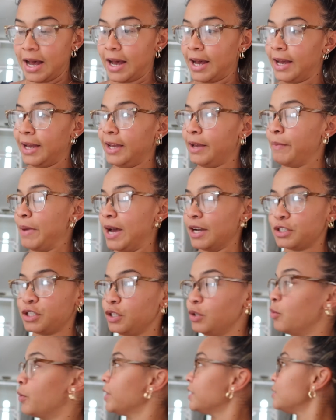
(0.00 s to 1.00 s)
I am
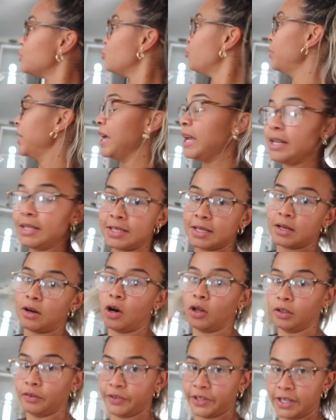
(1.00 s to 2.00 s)
actually going to paint
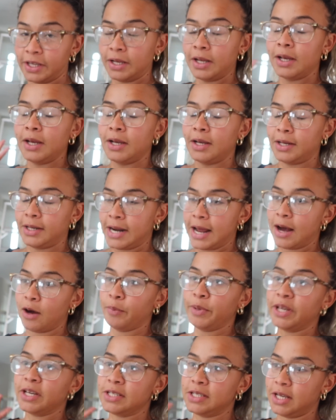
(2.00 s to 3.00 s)
all of it now
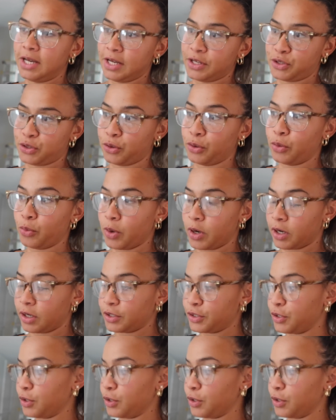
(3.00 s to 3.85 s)
because he has to go to work.